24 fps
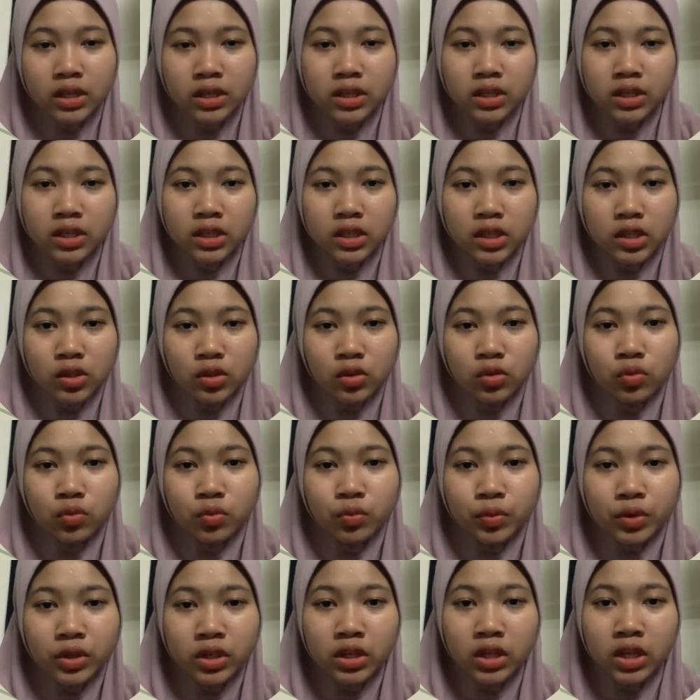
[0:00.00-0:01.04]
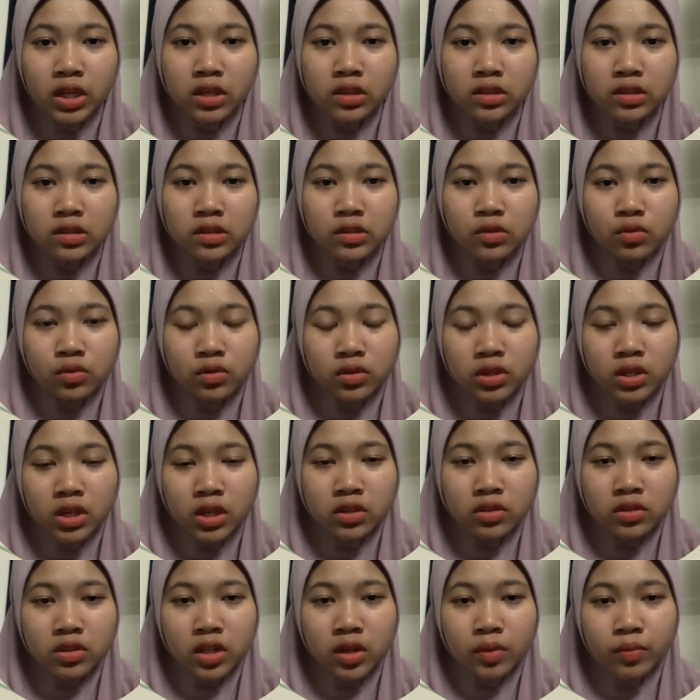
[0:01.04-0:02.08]
the document is using
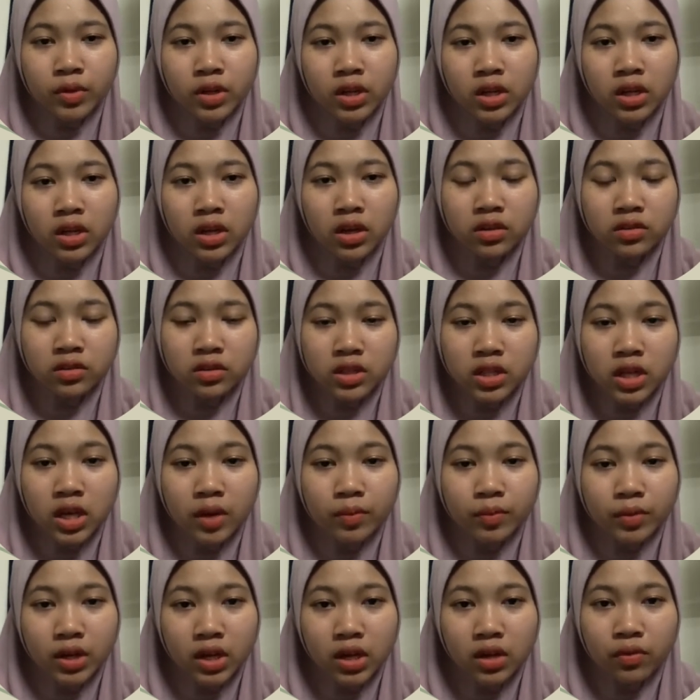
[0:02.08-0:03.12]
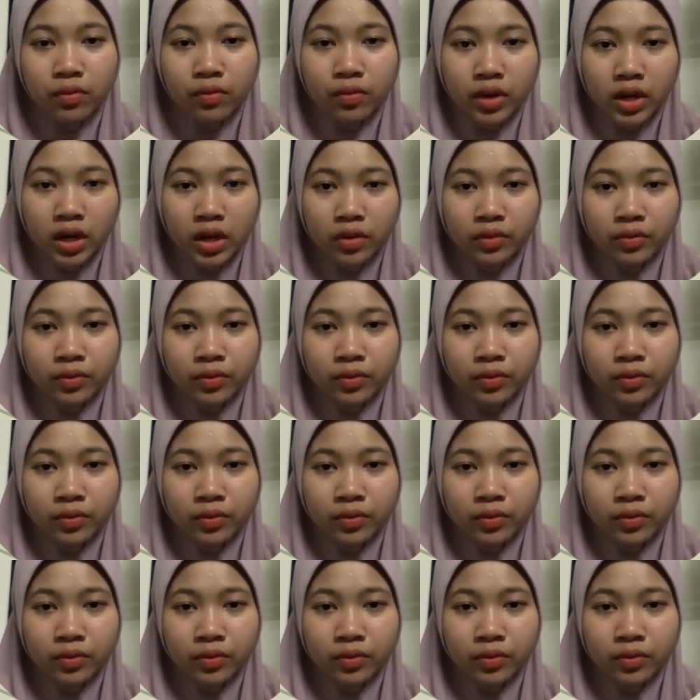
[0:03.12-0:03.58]
HTML5.